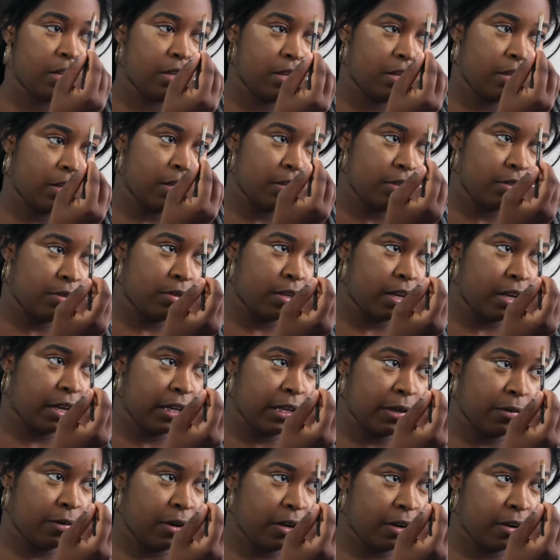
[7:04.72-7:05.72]
And then do like a
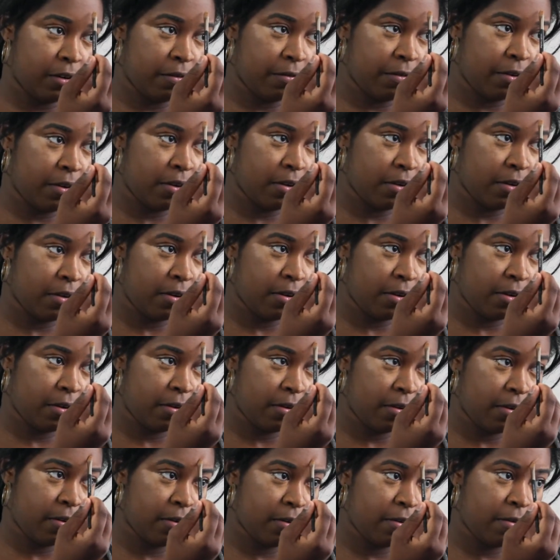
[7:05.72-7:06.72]
little kind of
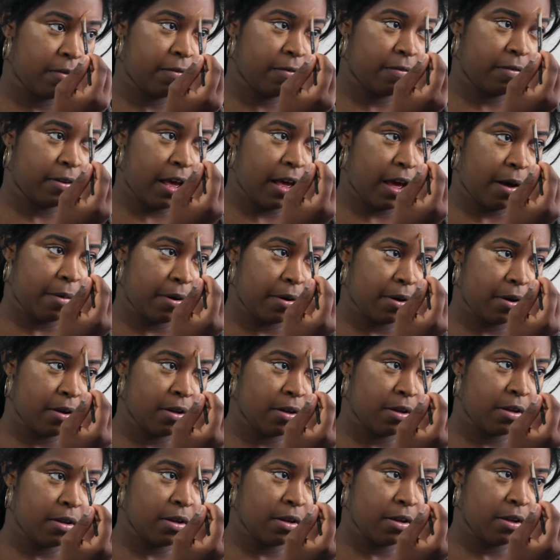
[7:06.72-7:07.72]
flower,
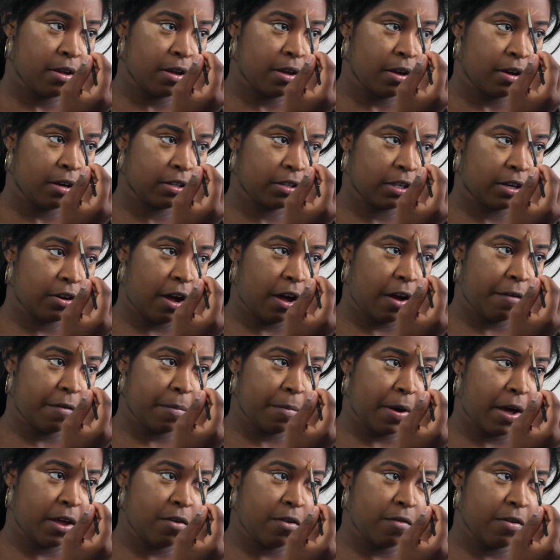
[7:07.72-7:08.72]
because I
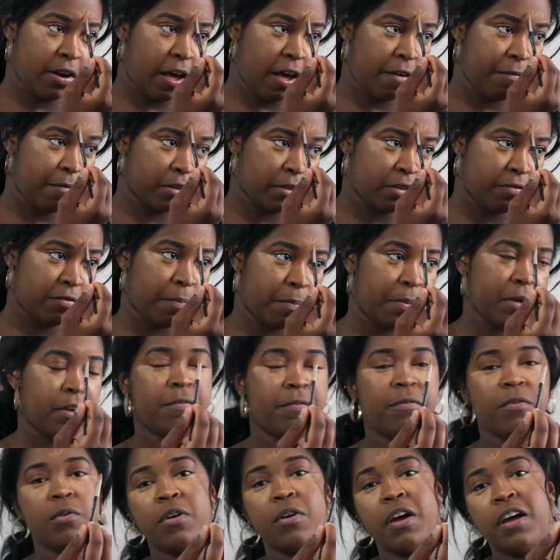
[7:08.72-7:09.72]
don't really have much of a big
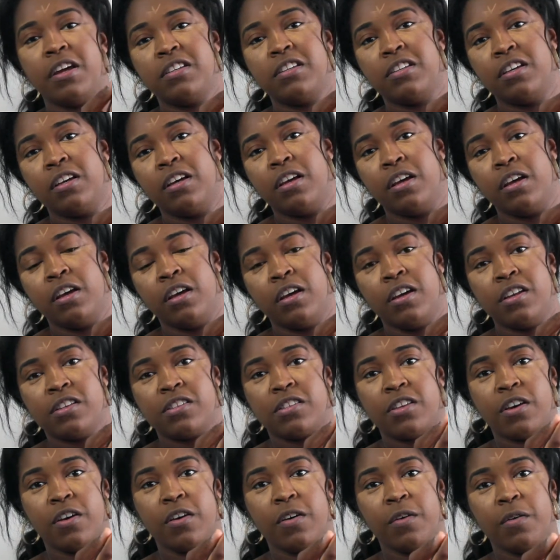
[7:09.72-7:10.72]
forehead,
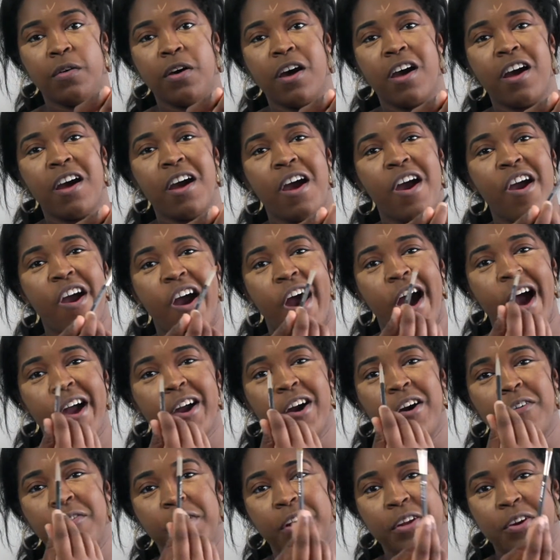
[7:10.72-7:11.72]
so I
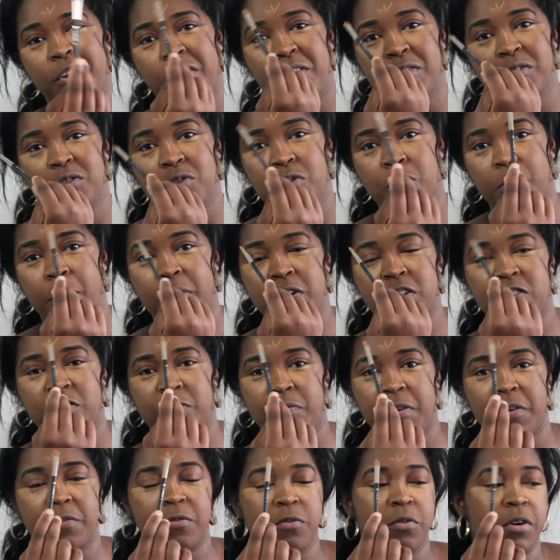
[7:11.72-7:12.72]
can't really contour much of
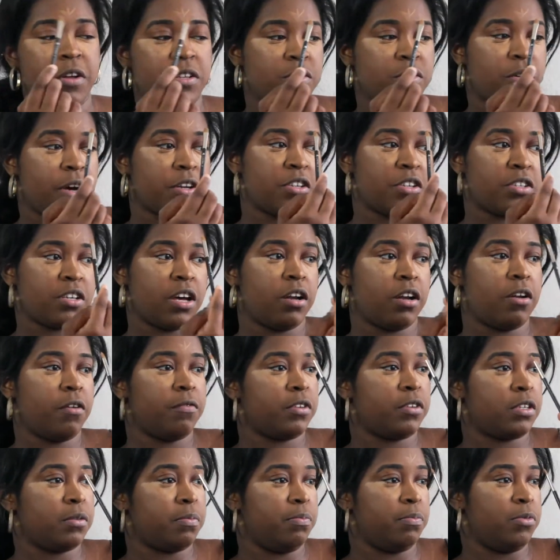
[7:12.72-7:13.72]
my forehead, so I just kind of
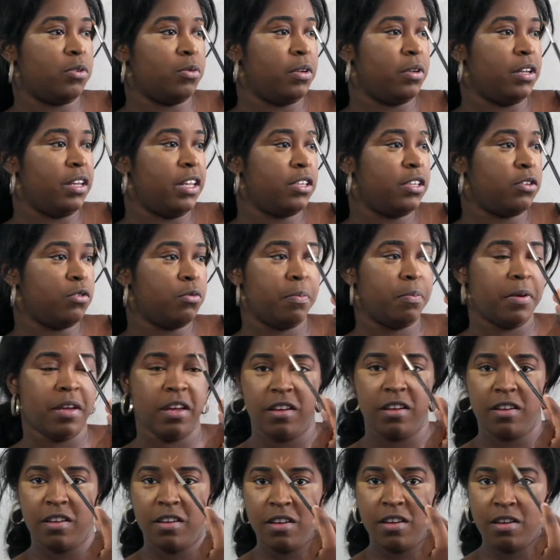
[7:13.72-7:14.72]
just do a little
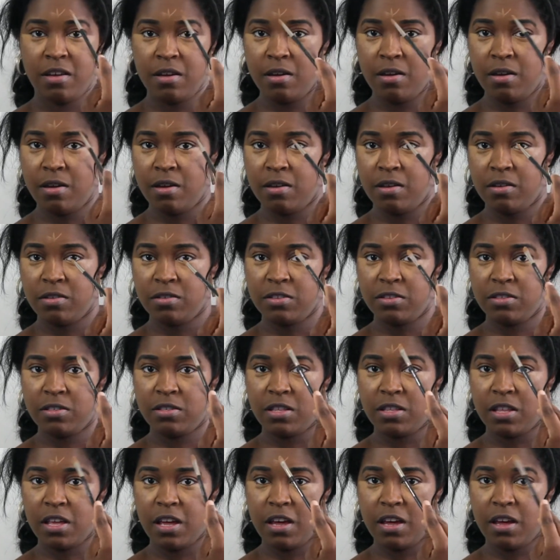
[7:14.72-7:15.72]
bit
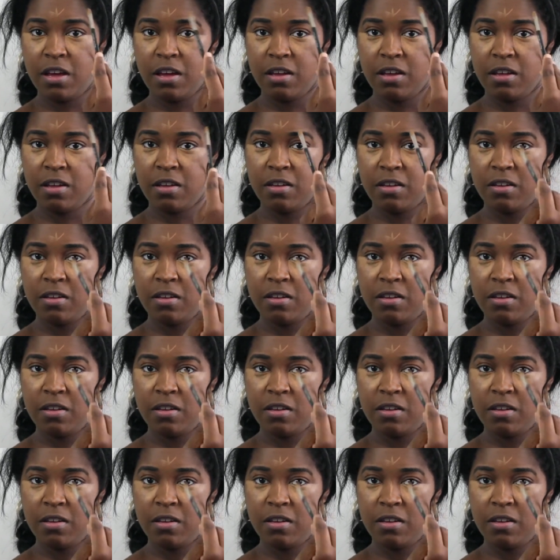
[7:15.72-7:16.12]
just there